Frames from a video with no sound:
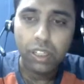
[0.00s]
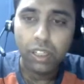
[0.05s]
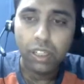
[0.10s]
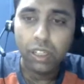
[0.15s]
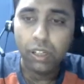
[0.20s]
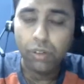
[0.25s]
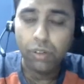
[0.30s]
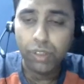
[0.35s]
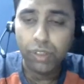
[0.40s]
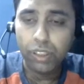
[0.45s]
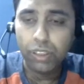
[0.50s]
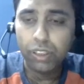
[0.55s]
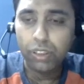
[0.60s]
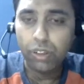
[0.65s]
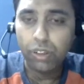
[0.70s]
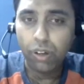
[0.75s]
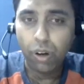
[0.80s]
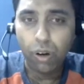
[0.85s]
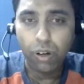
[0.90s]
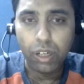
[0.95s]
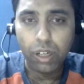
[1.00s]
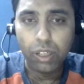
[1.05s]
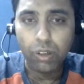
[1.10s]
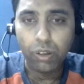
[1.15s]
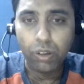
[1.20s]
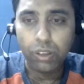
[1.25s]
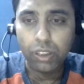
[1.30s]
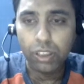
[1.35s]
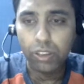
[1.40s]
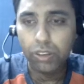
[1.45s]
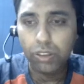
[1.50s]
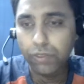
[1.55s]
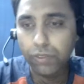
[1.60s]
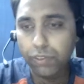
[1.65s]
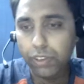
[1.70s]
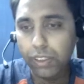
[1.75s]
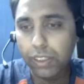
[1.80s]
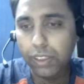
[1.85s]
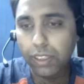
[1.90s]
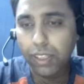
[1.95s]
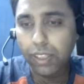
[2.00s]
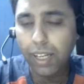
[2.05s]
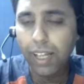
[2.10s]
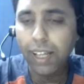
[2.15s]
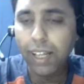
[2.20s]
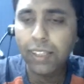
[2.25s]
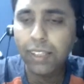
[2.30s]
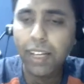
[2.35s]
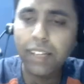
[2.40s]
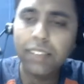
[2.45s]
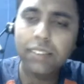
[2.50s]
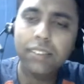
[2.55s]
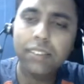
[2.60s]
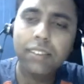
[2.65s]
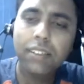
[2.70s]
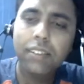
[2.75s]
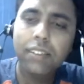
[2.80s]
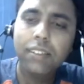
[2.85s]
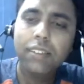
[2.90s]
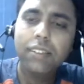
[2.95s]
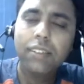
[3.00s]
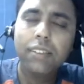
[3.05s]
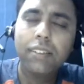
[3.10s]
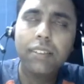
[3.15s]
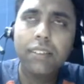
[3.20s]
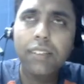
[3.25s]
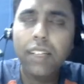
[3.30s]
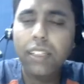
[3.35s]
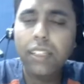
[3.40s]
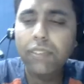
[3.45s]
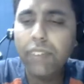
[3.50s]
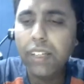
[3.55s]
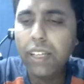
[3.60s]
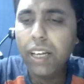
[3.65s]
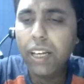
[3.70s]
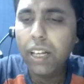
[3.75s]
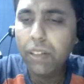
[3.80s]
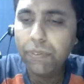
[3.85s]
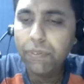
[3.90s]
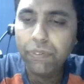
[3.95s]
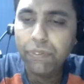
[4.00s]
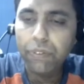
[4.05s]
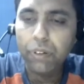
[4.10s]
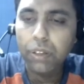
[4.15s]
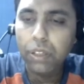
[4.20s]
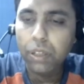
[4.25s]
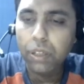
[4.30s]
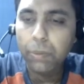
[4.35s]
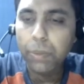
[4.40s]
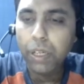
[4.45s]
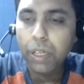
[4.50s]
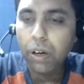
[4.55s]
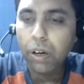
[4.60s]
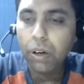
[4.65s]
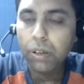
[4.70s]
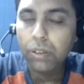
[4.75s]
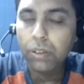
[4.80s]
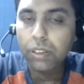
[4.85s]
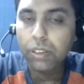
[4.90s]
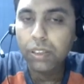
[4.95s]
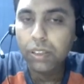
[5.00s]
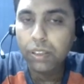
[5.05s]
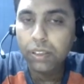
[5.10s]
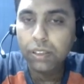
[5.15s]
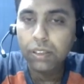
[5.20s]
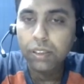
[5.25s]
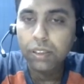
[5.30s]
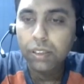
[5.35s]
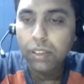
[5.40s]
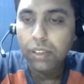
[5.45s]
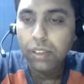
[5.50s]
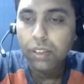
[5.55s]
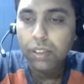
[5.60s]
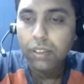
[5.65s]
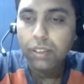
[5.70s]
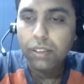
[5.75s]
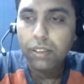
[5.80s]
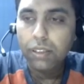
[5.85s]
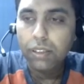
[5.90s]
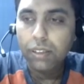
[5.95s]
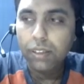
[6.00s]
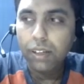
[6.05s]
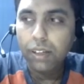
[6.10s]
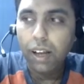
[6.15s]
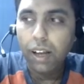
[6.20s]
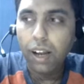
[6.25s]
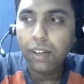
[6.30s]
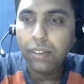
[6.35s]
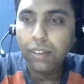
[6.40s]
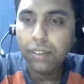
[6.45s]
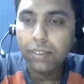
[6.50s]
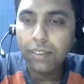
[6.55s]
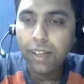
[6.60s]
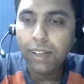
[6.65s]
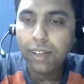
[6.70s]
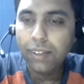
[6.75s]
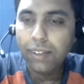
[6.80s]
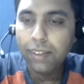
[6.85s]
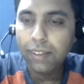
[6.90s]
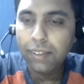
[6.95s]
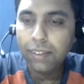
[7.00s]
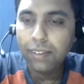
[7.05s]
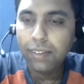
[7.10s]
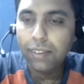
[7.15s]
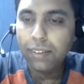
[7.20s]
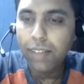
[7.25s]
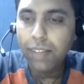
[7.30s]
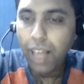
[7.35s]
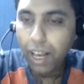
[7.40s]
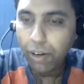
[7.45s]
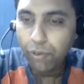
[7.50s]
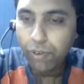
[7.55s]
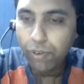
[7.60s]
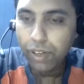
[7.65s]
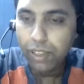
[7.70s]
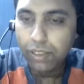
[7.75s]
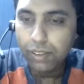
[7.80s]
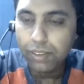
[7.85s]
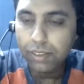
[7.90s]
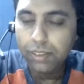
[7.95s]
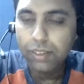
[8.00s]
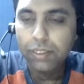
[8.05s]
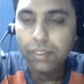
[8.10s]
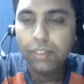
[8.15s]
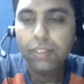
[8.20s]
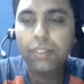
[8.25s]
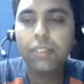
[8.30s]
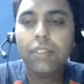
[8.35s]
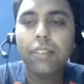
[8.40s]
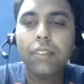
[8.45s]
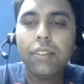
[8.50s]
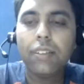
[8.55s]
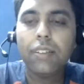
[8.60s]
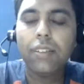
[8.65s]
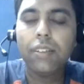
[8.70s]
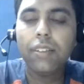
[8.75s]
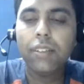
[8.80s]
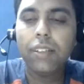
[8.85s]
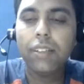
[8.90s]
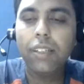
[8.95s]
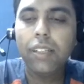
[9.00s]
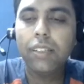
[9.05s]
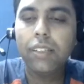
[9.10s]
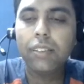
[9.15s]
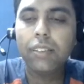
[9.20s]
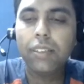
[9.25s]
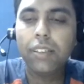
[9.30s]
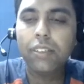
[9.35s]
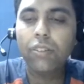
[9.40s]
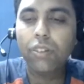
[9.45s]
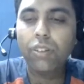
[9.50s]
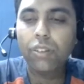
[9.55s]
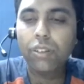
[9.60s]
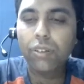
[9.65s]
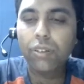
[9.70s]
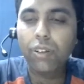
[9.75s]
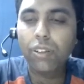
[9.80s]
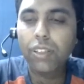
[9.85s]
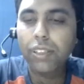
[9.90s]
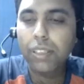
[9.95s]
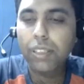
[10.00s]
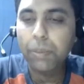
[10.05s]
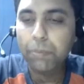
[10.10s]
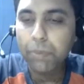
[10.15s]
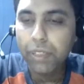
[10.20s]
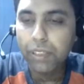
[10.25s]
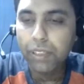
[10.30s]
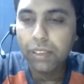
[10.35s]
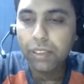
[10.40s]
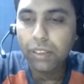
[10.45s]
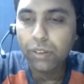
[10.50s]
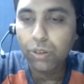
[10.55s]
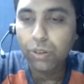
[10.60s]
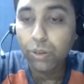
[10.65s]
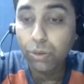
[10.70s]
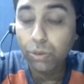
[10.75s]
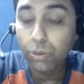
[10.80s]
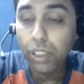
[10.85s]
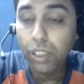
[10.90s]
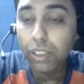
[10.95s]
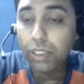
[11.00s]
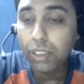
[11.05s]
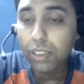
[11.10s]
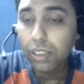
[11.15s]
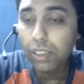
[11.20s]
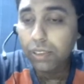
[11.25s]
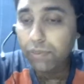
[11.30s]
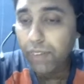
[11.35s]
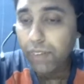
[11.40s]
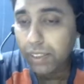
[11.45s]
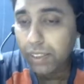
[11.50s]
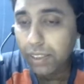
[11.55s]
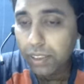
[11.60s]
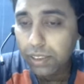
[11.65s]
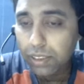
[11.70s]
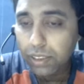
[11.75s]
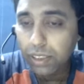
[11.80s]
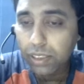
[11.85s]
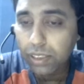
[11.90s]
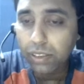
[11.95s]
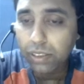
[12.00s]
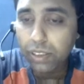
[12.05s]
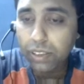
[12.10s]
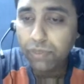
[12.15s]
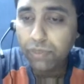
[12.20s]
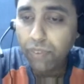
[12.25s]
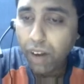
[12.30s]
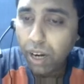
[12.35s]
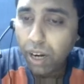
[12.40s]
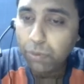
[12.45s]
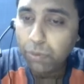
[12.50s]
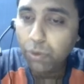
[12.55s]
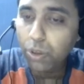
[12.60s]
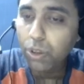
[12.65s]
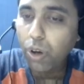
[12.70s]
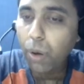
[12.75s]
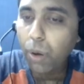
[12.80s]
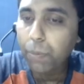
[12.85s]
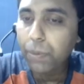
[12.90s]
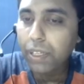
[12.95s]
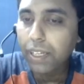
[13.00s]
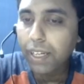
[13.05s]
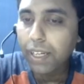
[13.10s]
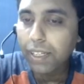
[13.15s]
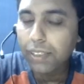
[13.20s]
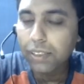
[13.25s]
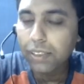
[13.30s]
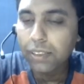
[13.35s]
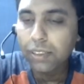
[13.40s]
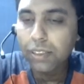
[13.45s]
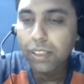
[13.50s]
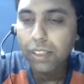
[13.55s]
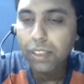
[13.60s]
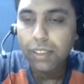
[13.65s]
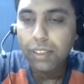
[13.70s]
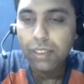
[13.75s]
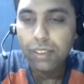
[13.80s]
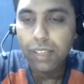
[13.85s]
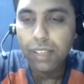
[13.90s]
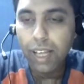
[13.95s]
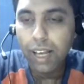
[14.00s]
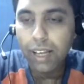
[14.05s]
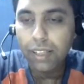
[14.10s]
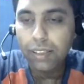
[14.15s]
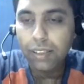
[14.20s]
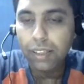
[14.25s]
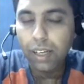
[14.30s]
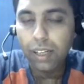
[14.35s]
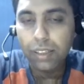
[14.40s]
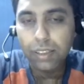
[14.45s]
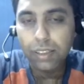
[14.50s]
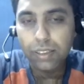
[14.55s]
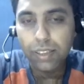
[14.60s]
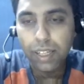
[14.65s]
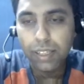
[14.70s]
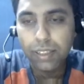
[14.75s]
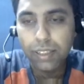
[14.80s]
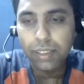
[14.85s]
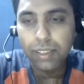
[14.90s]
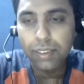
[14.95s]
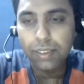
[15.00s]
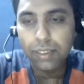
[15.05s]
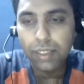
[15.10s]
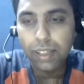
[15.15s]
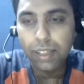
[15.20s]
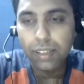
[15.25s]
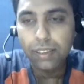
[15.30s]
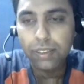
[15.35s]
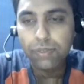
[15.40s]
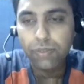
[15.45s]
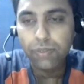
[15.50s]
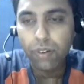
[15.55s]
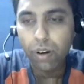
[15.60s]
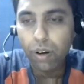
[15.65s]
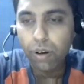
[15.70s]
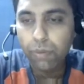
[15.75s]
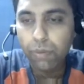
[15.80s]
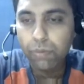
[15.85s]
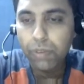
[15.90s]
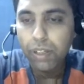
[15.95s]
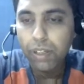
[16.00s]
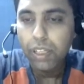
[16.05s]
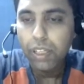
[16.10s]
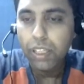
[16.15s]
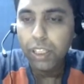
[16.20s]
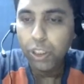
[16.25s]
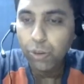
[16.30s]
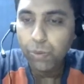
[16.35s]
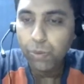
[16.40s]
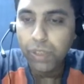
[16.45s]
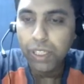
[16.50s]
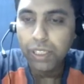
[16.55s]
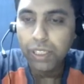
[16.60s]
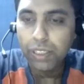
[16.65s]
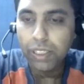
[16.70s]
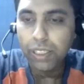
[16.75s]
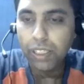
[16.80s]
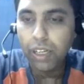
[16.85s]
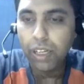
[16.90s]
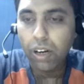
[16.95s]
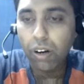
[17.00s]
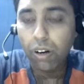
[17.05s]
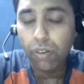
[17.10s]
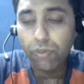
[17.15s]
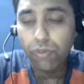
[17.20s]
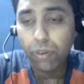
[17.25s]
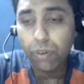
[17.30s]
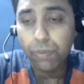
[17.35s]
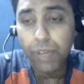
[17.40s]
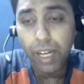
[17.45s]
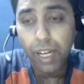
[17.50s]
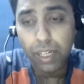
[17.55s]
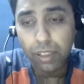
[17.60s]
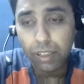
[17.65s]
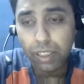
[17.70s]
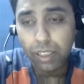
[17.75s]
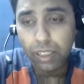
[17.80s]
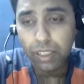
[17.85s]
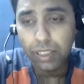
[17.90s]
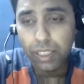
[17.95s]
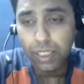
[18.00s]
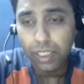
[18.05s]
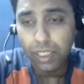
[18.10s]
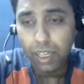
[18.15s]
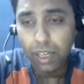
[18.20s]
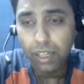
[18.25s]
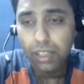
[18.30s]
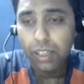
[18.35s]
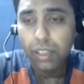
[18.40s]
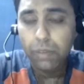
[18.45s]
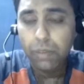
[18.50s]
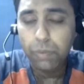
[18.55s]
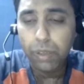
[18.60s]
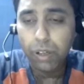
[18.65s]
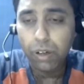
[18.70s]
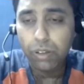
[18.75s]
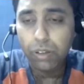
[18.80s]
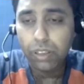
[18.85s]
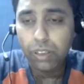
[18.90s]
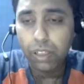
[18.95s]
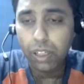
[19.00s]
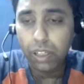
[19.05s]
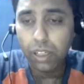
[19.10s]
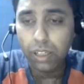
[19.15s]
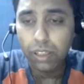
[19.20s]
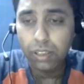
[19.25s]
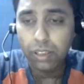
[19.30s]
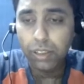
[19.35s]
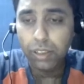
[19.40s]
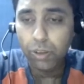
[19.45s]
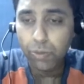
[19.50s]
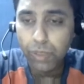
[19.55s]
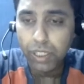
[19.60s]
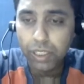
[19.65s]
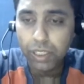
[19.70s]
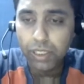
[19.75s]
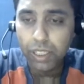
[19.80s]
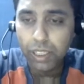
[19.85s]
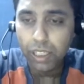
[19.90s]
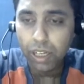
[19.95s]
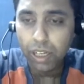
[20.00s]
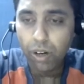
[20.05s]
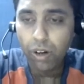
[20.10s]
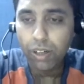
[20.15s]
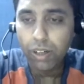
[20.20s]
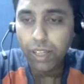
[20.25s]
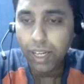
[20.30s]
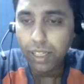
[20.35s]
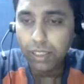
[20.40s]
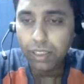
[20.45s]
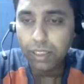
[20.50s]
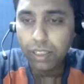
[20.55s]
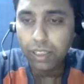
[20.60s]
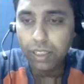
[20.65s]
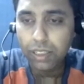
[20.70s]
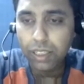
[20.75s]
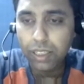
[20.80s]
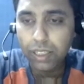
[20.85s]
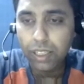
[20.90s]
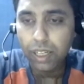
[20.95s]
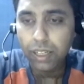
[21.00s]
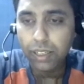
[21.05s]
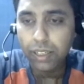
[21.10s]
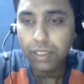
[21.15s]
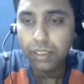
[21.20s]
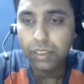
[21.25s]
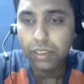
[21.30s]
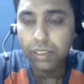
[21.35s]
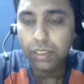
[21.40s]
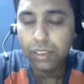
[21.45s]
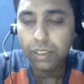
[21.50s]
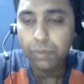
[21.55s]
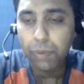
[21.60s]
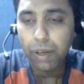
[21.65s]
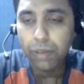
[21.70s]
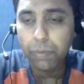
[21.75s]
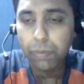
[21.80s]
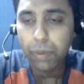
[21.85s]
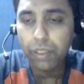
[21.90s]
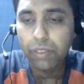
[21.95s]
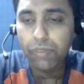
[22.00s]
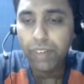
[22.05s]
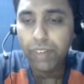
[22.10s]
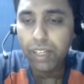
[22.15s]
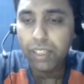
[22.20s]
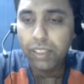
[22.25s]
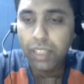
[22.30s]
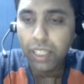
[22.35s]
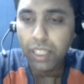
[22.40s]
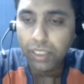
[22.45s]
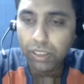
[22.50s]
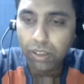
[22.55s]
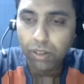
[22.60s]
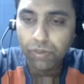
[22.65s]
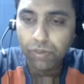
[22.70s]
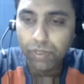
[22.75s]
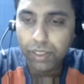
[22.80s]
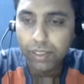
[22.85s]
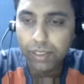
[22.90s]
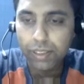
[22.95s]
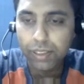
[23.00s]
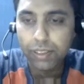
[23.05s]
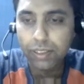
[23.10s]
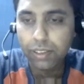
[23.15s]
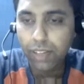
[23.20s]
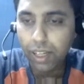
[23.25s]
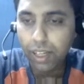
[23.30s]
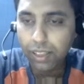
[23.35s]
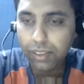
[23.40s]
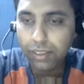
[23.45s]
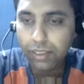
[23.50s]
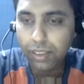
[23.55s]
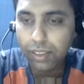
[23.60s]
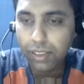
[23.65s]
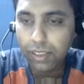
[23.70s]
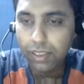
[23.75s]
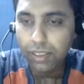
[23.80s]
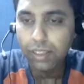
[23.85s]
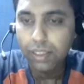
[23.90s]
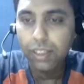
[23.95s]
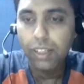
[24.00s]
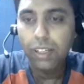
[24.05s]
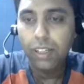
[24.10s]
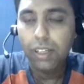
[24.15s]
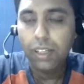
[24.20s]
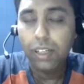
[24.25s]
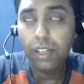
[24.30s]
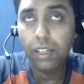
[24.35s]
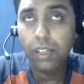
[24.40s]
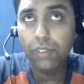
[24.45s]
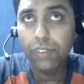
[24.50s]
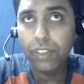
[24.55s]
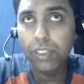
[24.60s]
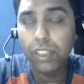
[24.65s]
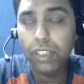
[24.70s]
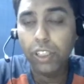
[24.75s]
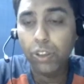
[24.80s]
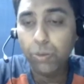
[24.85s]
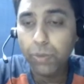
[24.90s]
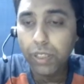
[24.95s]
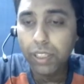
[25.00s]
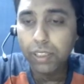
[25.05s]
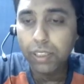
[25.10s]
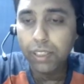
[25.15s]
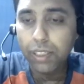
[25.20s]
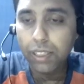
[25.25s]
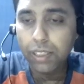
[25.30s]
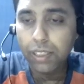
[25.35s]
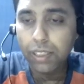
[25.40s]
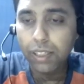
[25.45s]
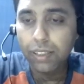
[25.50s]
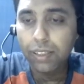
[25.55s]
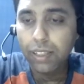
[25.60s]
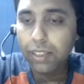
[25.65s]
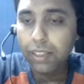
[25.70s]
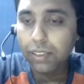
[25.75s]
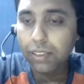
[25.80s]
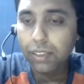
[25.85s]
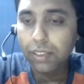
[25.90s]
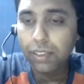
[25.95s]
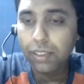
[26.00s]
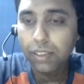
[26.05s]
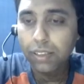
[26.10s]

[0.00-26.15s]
which occur consecutive to each other, and that is very helpful because understanding language is not the simplest thing to do. And in fact, it's far more complicated than understanding insights from numeric data or from categorical data, because numeric data or categorical data, it's by the very nature of it, it's structured. If it is a numeric data, there is an